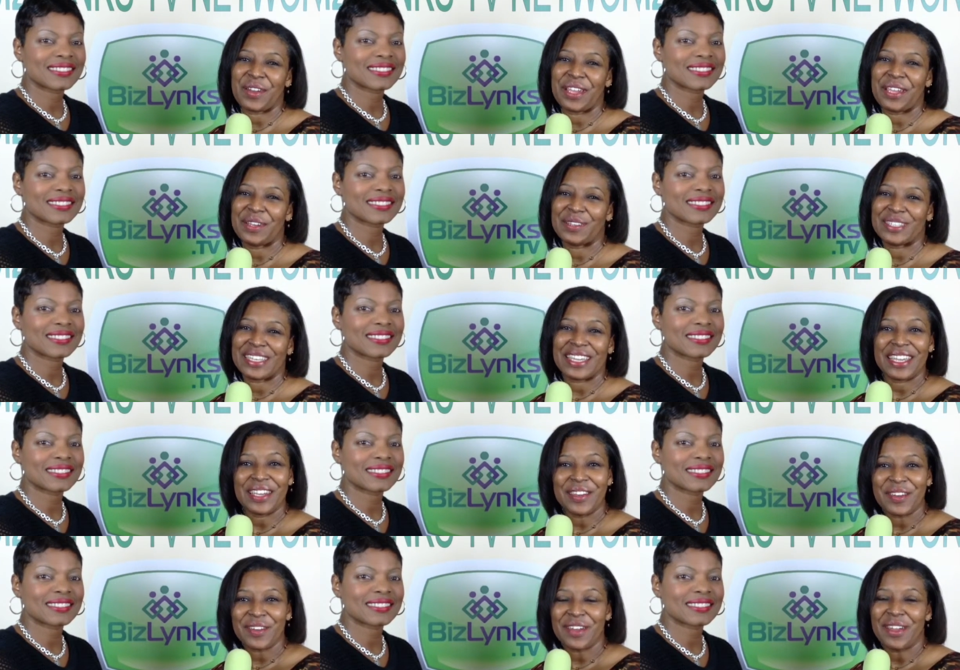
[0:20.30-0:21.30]
Speaker 1: here to
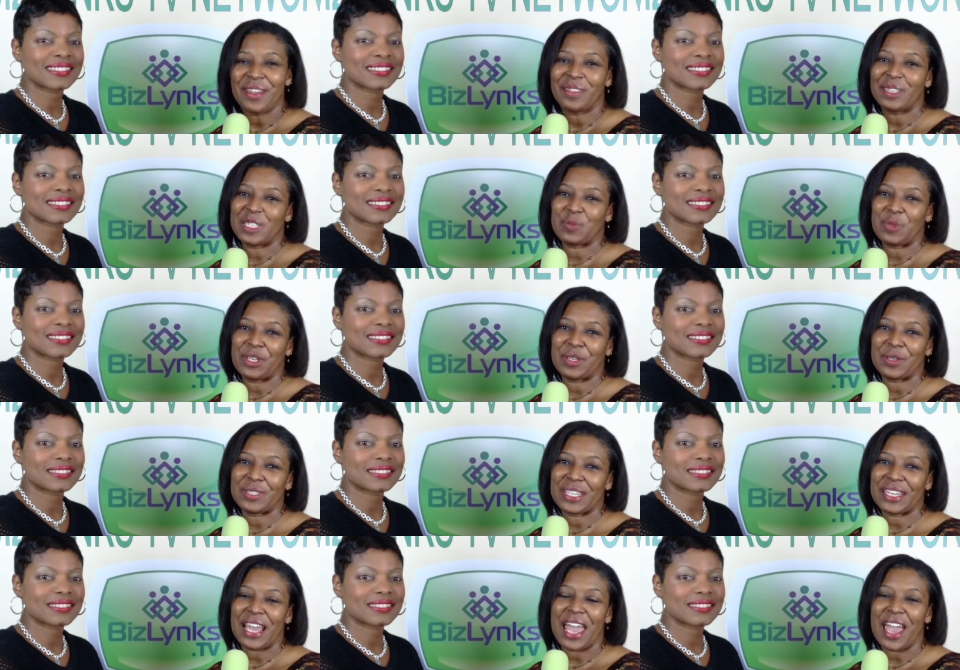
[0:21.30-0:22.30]
hear the speakers.
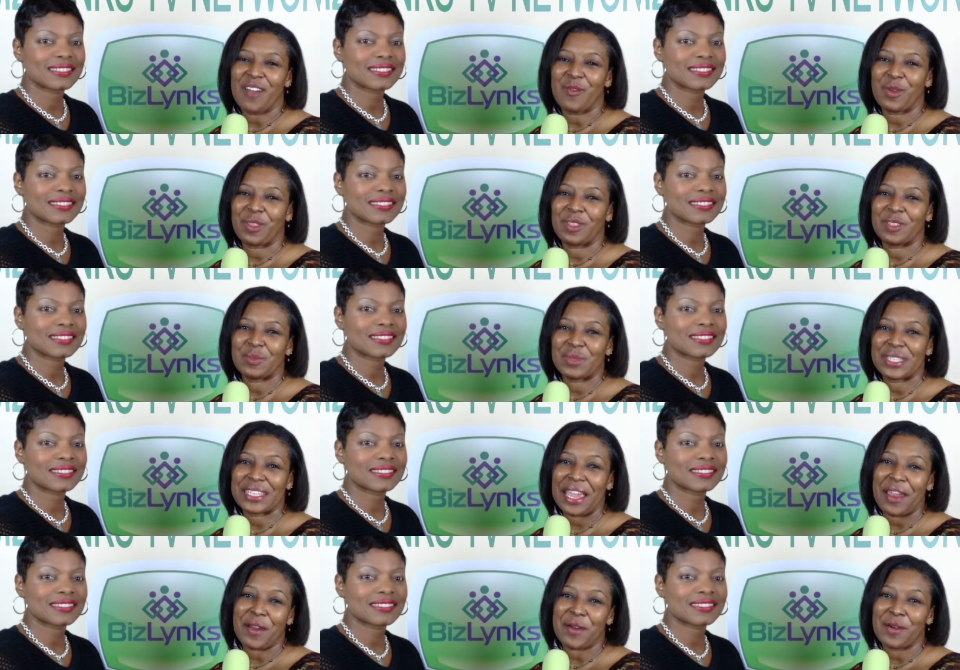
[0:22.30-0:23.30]
And I have with us Ms.
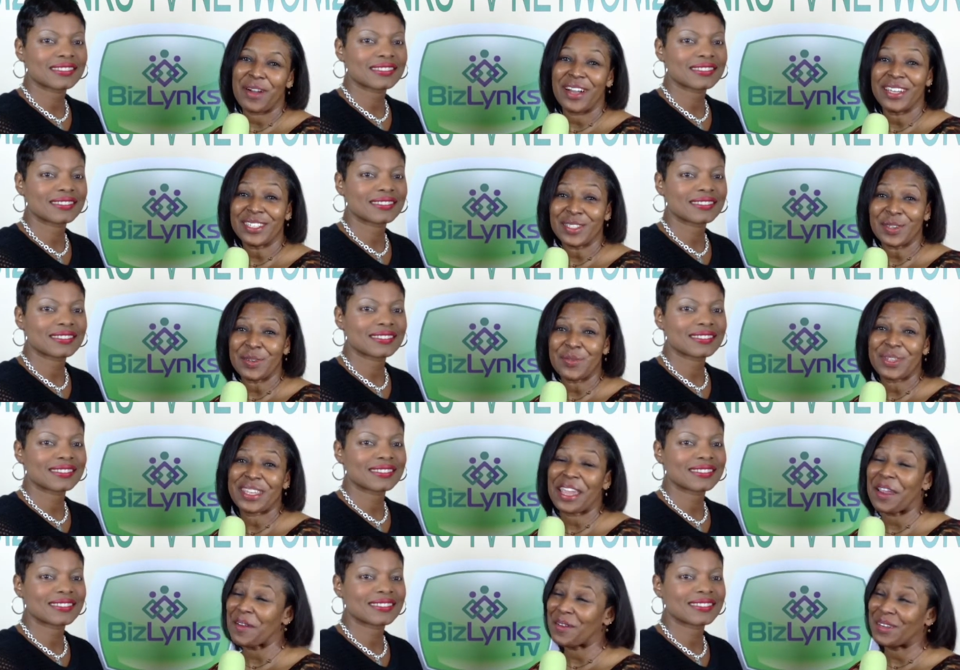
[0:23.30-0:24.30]
Carol Hunter with
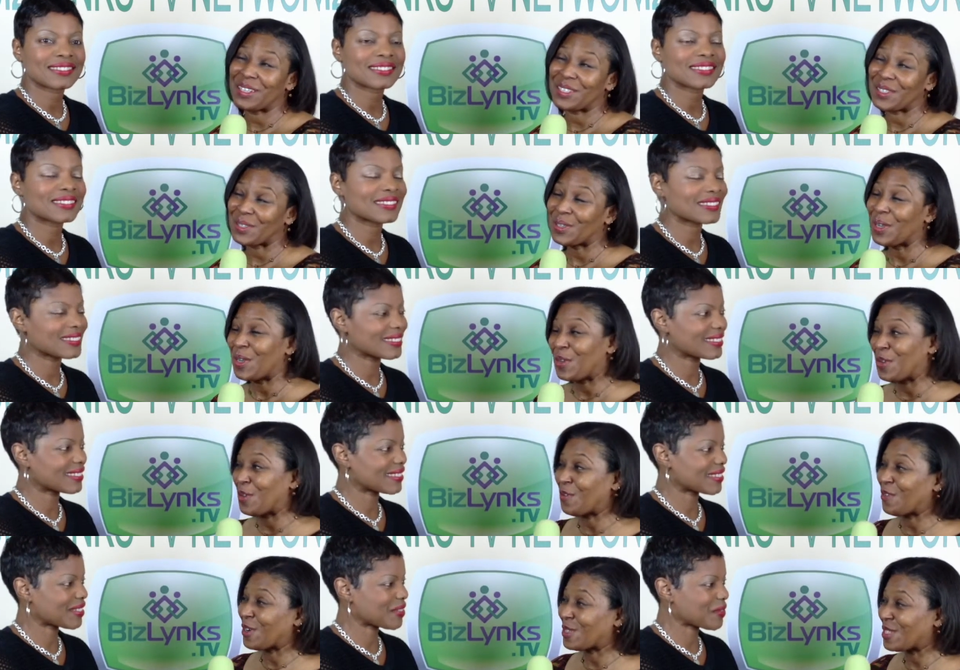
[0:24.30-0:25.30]
Carol Hunter
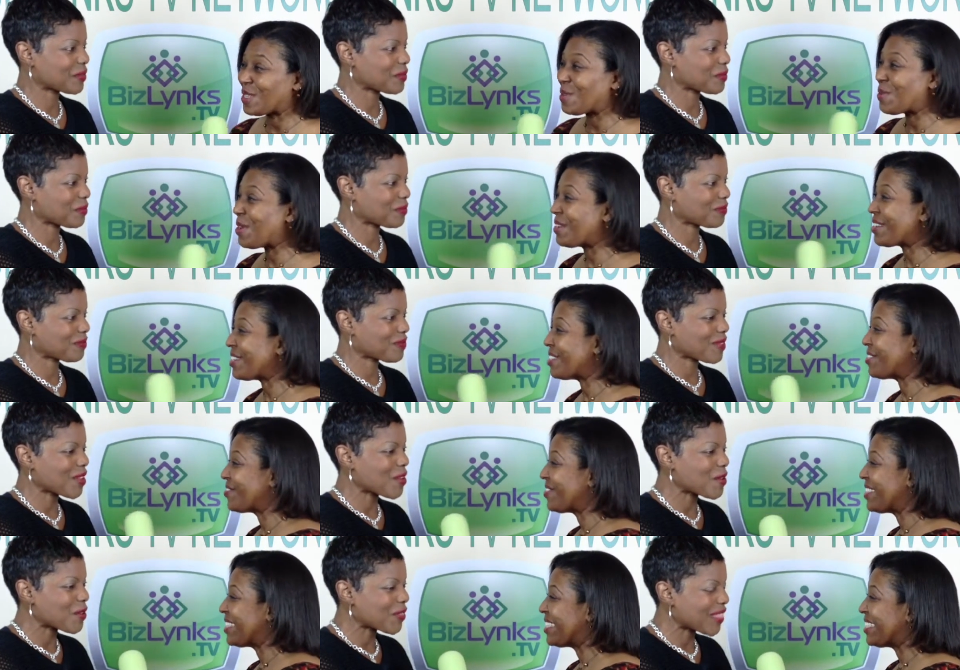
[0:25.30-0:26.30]
University. Welcome.
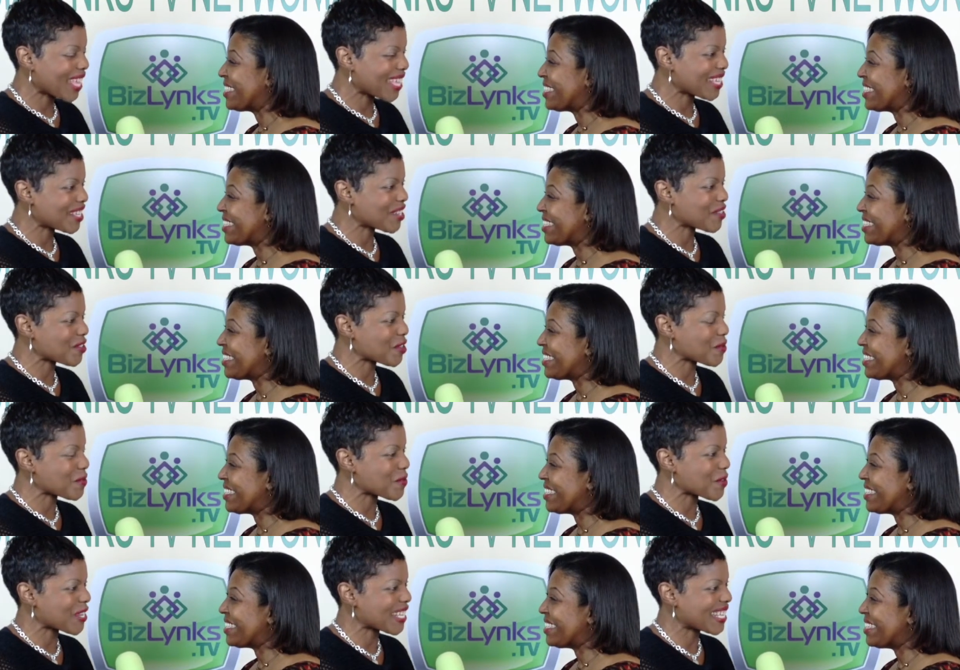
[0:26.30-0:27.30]
Speaker 2: Thank you. Good
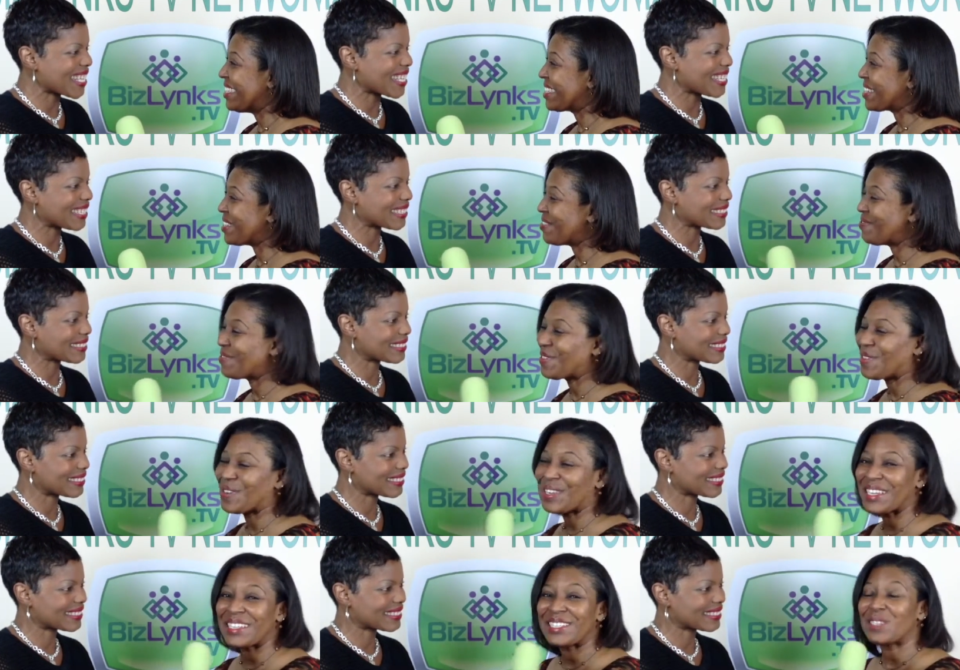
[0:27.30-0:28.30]
morning.
Speaker 1: Good
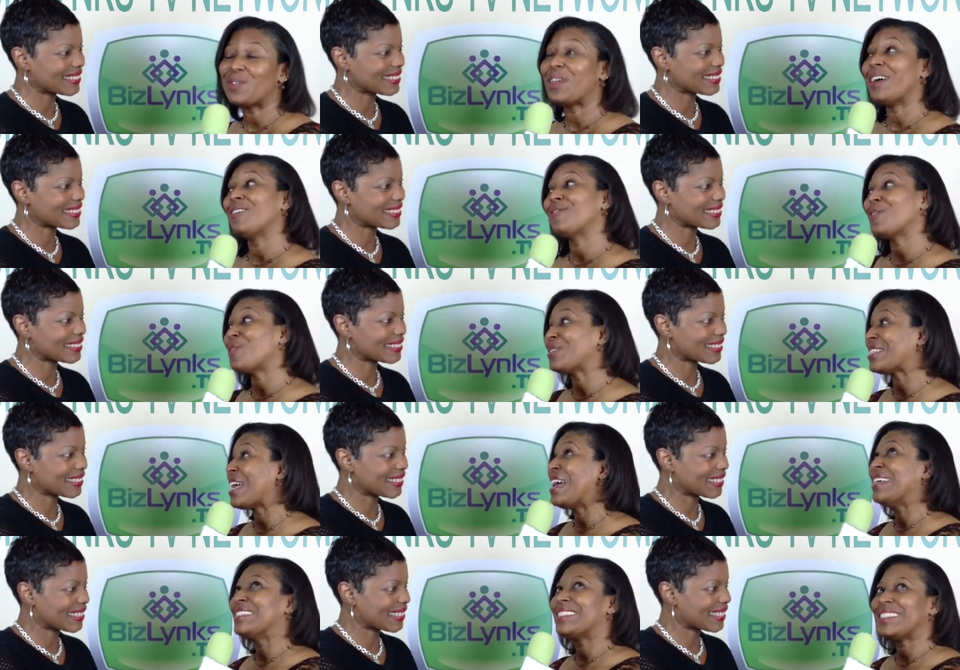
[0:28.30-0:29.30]
morning. So now, of course,
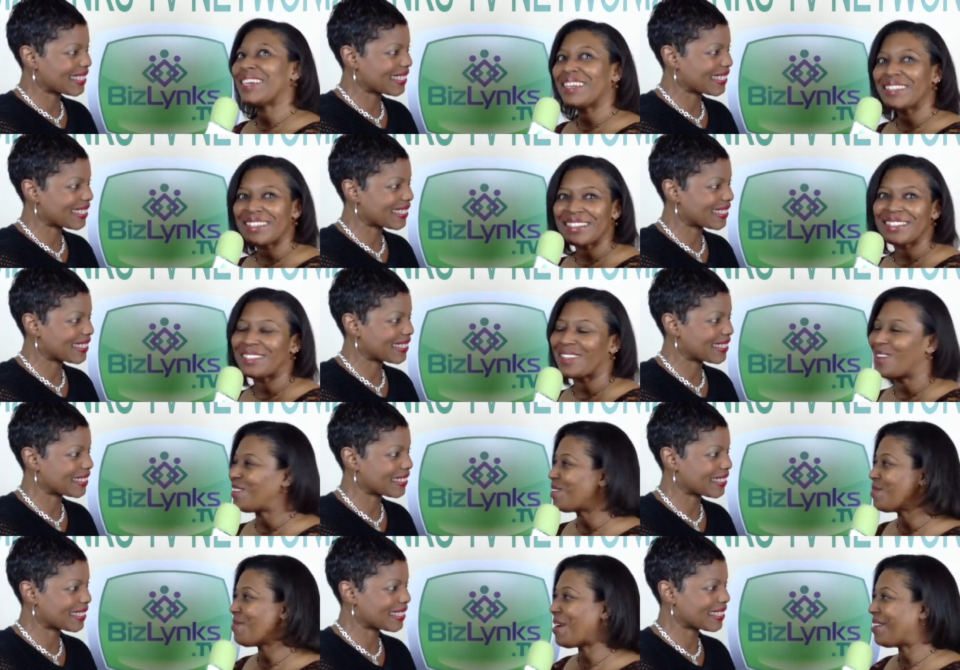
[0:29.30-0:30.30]
tell us
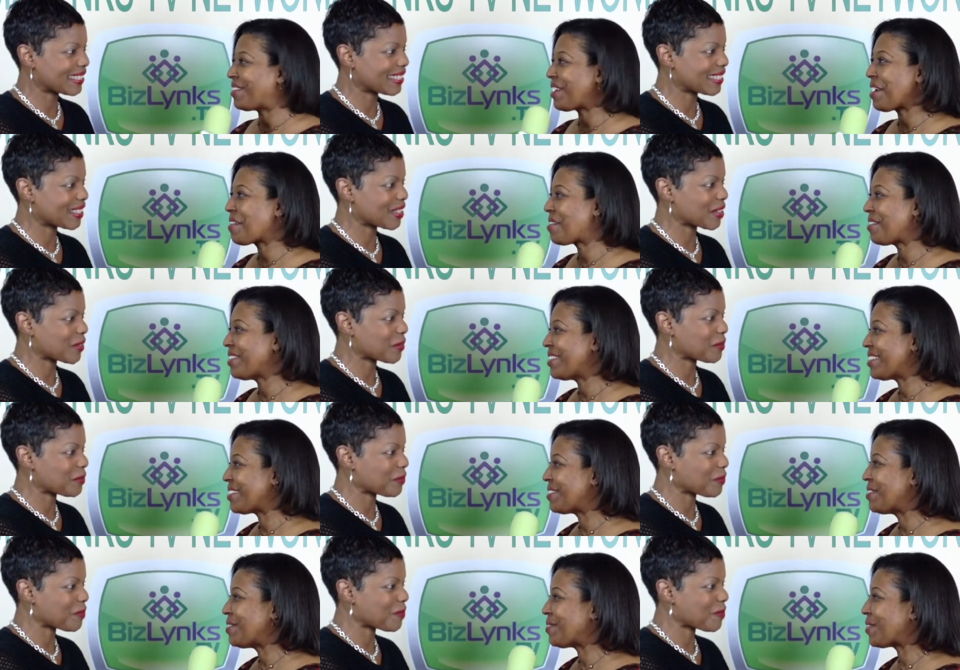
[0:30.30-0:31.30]
all about Carol Hunter
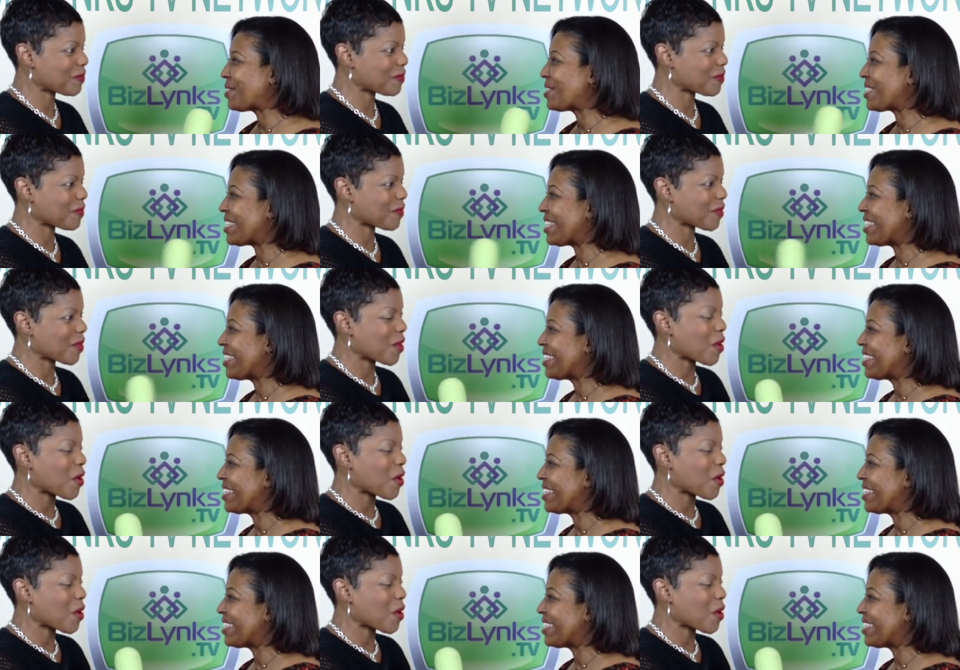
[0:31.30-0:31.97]
University.